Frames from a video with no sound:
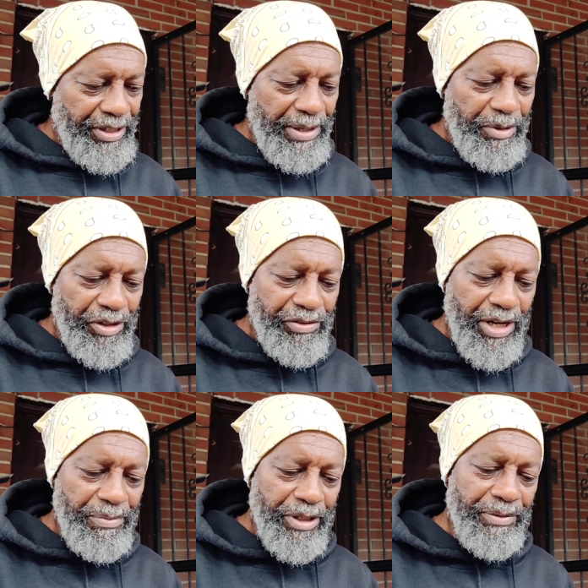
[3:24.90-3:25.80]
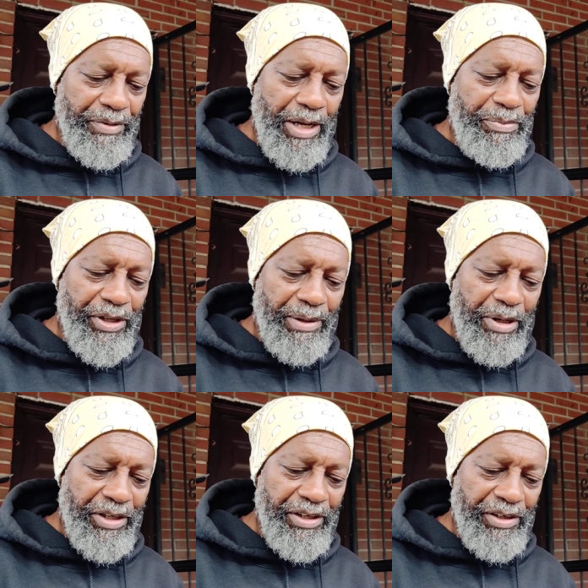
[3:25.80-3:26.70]
I'm gonna try. I'm gonna I'm thinking
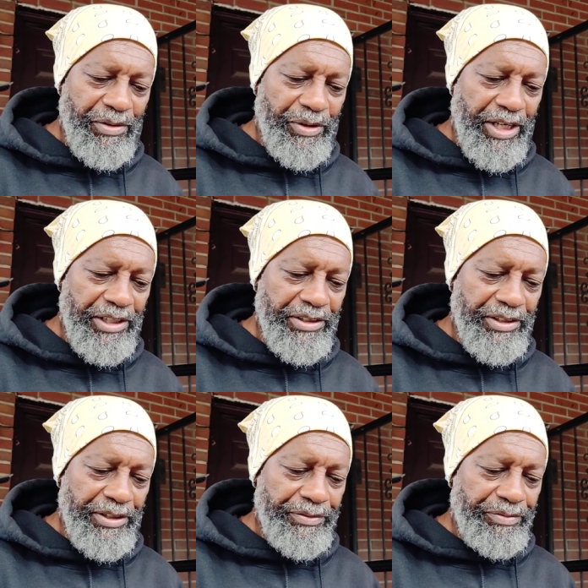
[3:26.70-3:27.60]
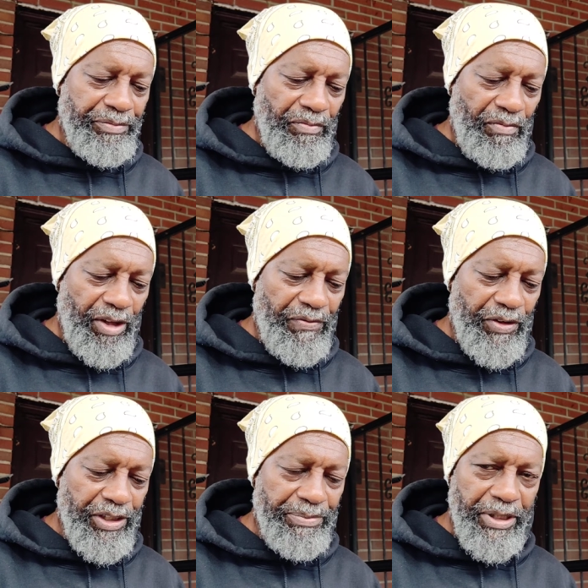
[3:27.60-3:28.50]
about getting a new case for
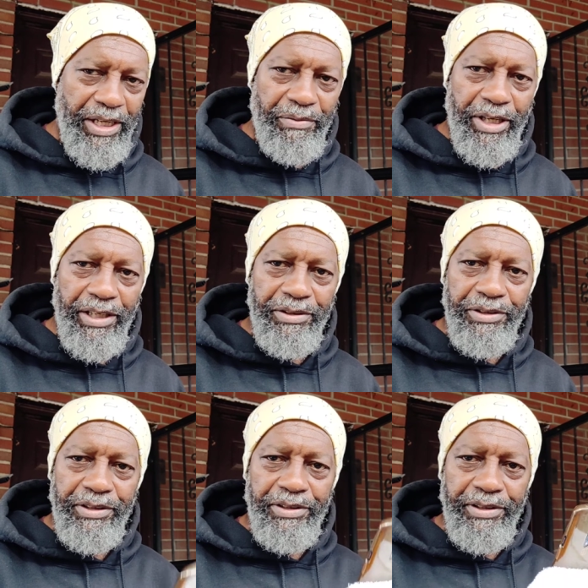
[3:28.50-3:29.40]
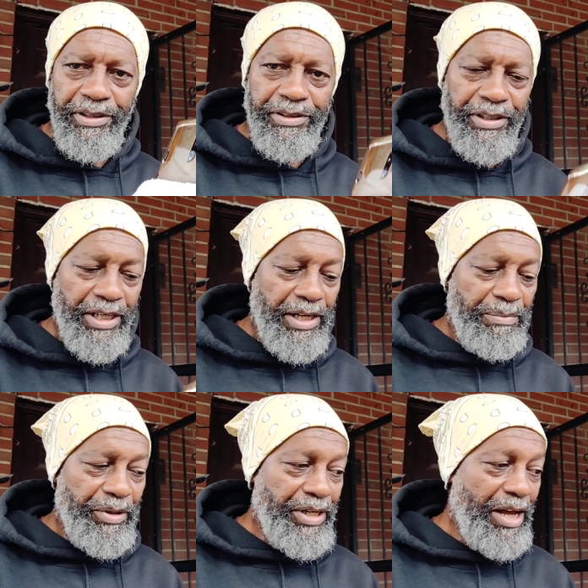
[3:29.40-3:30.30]
this. But anyway, I use this
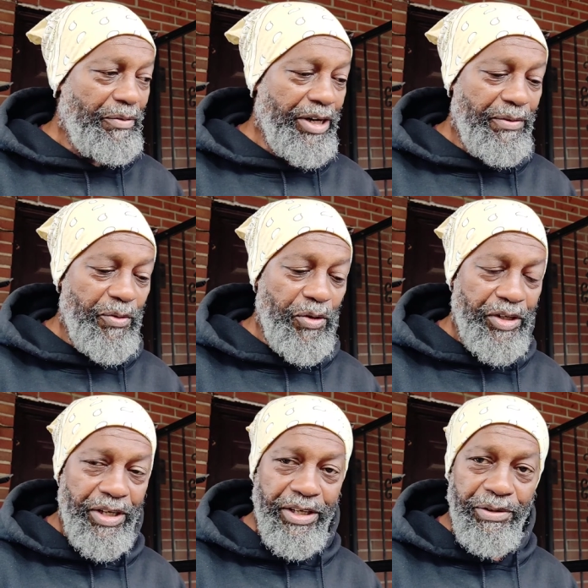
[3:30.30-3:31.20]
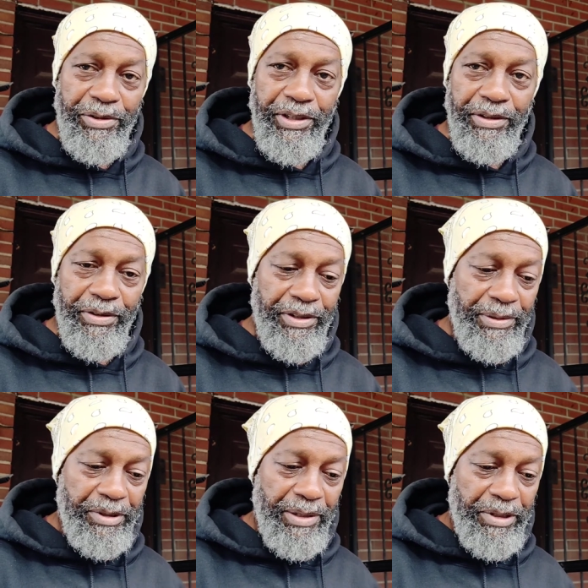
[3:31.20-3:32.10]
but now when I walk, I use it,
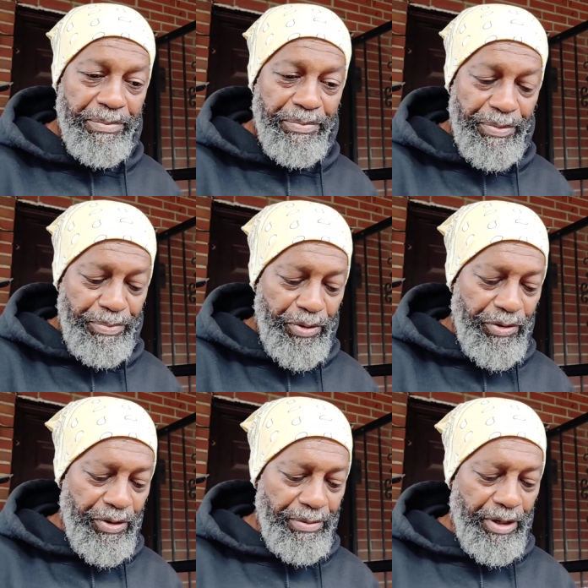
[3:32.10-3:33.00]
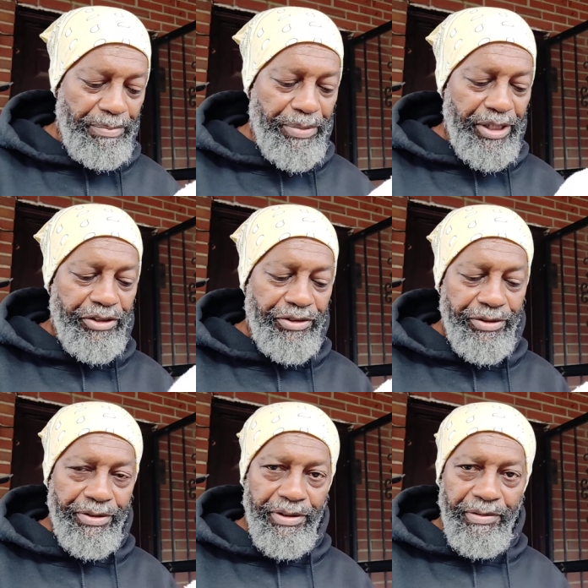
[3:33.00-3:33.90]
sometimes I put it on a, a bench
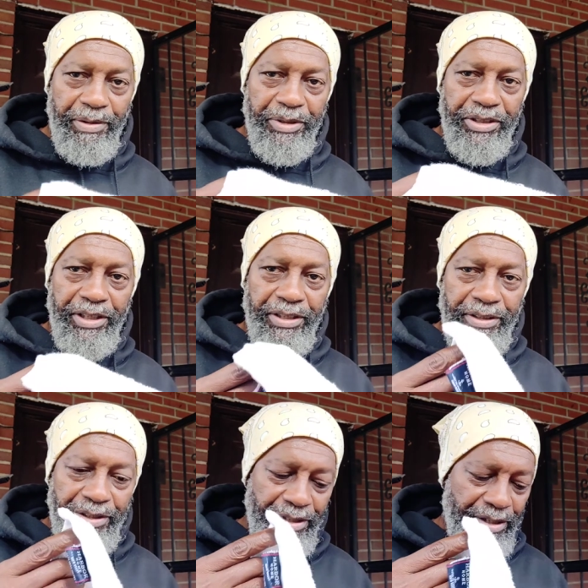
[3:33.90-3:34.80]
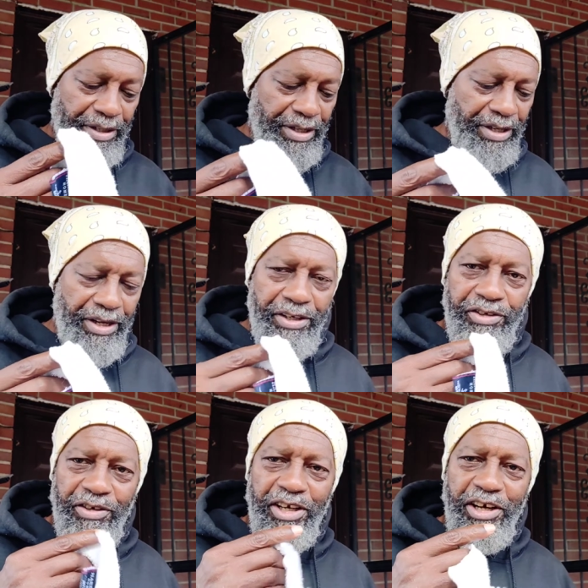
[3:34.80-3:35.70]
when I'm sitting,
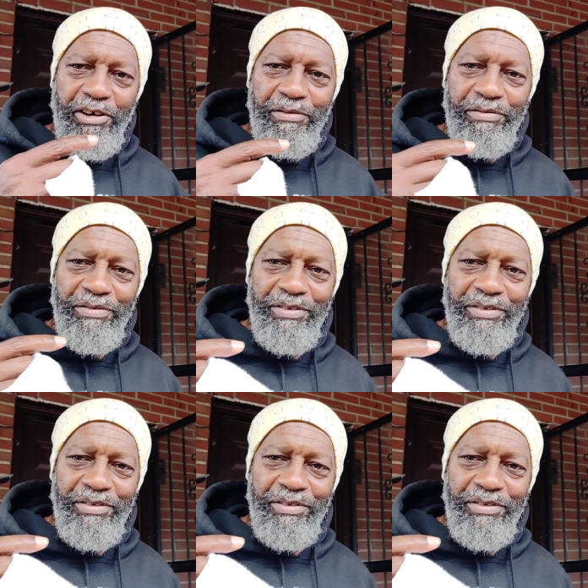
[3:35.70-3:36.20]
extra layer of